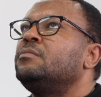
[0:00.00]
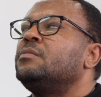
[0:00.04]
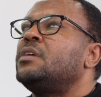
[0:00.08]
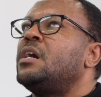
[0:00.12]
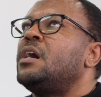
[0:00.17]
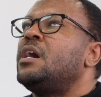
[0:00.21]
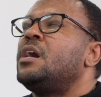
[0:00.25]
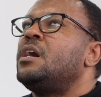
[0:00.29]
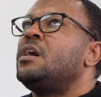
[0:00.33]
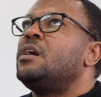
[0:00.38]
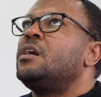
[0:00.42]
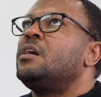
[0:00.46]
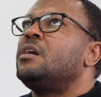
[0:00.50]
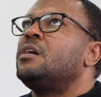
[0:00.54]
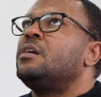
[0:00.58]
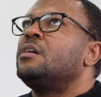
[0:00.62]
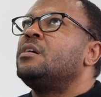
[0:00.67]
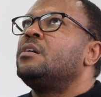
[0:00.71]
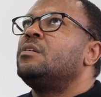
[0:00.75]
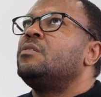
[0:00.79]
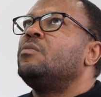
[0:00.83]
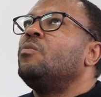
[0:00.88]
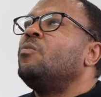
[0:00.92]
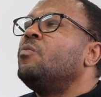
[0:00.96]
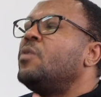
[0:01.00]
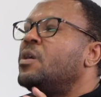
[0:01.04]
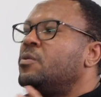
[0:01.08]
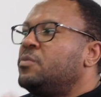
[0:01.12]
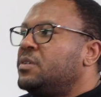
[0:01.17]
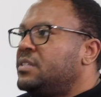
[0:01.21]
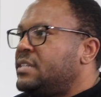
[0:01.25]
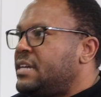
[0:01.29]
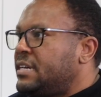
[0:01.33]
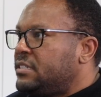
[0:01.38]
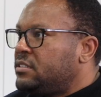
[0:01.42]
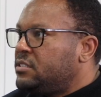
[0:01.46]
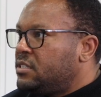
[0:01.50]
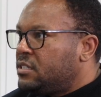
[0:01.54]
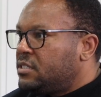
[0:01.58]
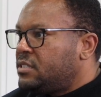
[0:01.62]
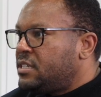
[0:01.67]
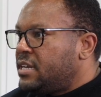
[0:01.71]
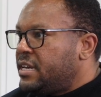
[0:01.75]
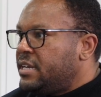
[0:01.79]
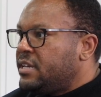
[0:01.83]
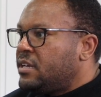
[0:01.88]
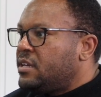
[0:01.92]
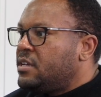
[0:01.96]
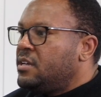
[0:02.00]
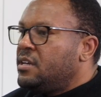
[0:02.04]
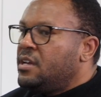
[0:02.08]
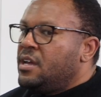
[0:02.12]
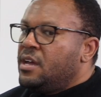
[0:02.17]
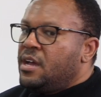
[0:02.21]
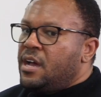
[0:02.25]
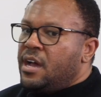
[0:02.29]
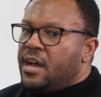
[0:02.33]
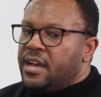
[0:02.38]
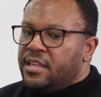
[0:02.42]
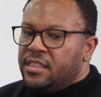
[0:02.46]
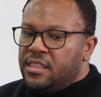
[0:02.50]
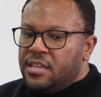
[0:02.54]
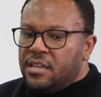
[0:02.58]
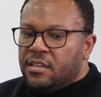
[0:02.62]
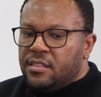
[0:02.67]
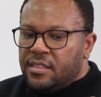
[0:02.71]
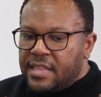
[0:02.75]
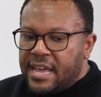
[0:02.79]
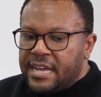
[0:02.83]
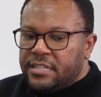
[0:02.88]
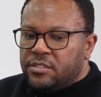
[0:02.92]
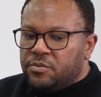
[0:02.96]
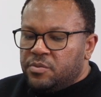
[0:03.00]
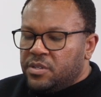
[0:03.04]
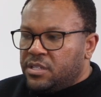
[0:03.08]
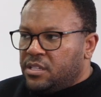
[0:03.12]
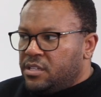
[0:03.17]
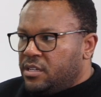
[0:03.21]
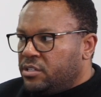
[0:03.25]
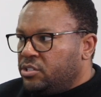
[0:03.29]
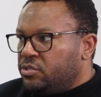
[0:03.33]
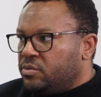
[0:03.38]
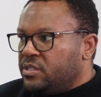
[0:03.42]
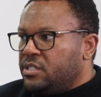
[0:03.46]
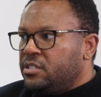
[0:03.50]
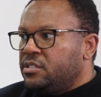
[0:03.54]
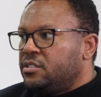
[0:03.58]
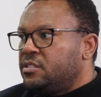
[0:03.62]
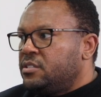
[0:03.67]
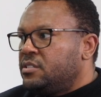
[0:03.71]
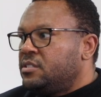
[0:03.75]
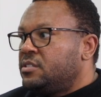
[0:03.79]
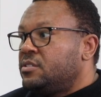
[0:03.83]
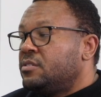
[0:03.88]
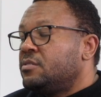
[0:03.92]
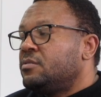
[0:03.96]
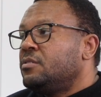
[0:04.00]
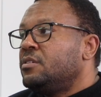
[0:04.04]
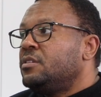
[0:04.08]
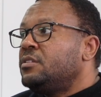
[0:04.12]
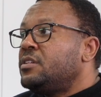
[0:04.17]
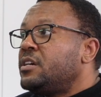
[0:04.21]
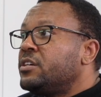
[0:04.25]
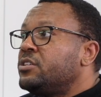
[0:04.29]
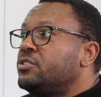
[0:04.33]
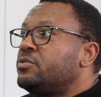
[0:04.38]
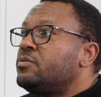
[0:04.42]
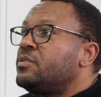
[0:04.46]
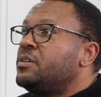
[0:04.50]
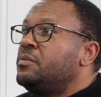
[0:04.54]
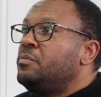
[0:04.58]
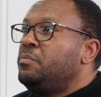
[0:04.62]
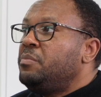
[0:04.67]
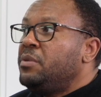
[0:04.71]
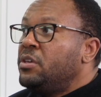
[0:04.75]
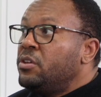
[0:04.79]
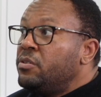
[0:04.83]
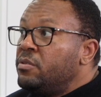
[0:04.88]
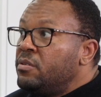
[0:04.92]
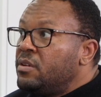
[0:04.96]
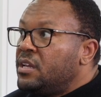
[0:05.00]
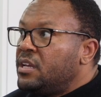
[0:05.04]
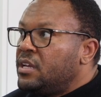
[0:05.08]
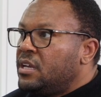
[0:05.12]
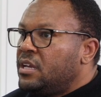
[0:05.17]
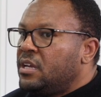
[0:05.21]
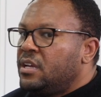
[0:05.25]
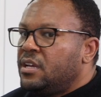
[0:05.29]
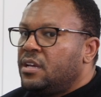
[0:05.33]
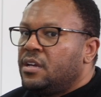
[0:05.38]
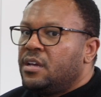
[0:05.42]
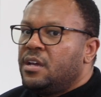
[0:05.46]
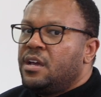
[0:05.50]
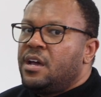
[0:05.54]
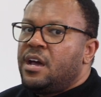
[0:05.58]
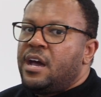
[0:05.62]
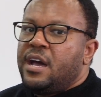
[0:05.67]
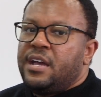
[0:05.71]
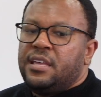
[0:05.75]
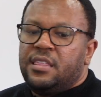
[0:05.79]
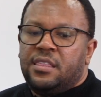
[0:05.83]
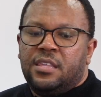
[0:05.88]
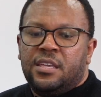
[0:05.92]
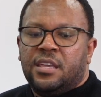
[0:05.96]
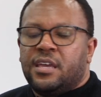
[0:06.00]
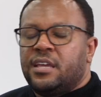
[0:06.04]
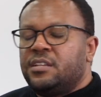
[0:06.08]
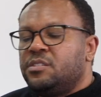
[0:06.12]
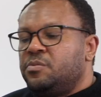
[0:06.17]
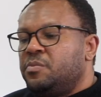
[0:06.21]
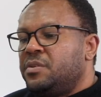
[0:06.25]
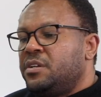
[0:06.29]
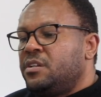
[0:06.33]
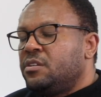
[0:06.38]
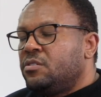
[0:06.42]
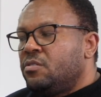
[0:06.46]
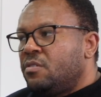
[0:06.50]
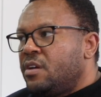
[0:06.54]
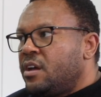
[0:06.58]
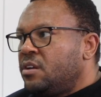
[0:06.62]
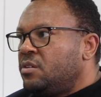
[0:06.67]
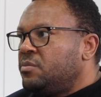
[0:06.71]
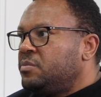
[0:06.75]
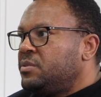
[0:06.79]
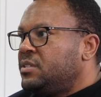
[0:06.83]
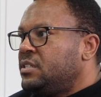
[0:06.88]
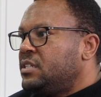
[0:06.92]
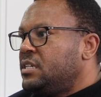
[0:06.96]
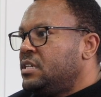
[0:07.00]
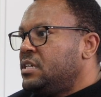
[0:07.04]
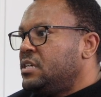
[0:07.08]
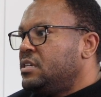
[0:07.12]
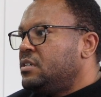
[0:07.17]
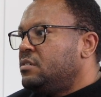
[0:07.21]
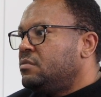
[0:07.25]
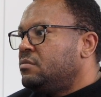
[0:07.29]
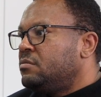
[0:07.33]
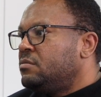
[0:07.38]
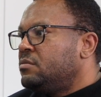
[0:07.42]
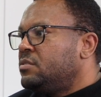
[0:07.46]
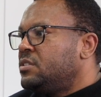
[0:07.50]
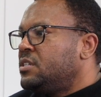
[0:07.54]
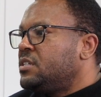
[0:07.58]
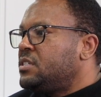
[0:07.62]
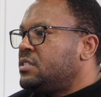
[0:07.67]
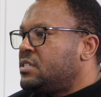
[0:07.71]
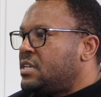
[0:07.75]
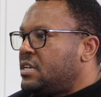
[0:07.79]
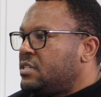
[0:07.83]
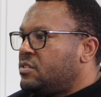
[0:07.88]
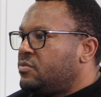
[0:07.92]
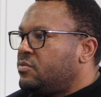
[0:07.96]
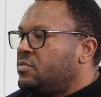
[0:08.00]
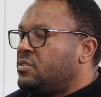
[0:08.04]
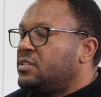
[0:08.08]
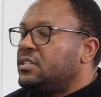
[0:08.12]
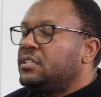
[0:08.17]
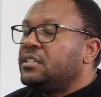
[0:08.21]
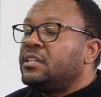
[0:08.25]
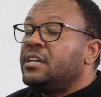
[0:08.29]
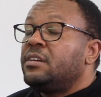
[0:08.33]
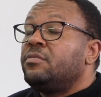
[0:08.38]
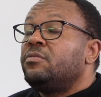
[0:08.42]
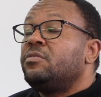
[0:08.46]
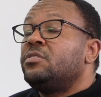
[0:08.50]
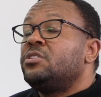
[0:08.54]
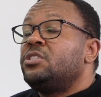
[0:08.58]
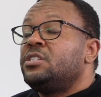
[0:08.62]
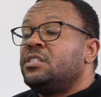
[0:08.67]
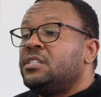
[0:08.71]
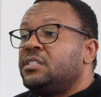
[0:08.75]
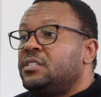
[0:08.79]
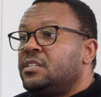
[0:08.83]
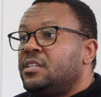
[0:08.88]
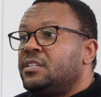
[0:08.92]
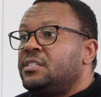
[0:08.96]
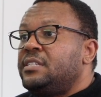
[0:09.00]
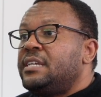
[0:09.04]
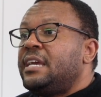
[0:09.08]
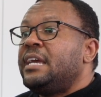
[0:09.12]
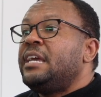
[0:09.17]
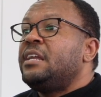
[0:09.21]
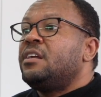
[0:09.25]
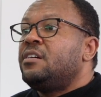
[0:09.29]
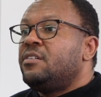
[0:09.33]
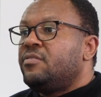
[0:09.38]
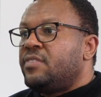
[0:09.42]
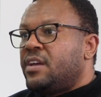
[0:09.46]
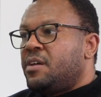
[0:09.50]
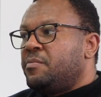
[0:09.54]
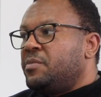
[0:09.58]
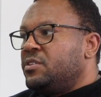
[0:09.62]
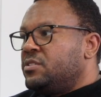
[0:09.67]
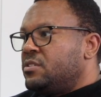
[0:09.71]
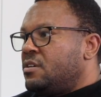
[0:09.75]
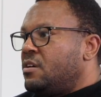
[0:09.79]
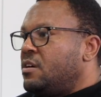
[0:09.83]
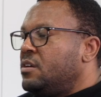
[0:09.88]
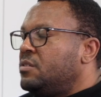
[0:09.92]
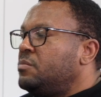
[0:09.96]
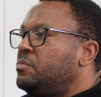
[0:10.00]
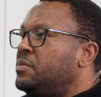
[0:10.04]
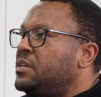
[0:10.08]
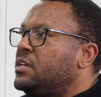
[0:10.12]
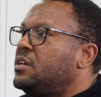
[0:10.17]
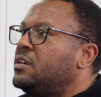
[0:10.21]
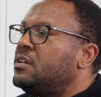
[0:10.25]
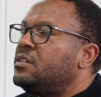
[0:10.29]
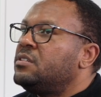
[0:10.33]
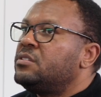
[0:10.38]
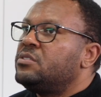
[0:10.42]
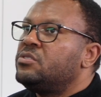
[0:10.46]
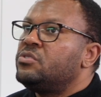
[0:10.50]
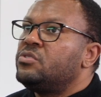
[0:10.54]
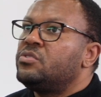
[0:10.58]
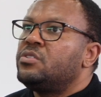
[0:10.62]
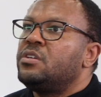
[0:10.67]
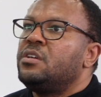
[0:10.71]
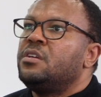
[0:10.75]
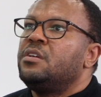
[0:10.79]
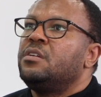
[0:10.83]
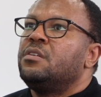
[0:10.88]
what would that look like? I think that's with luxury goods. Luxury beauty, I think, has been incredibly successful in leveraging the data of Amazon, because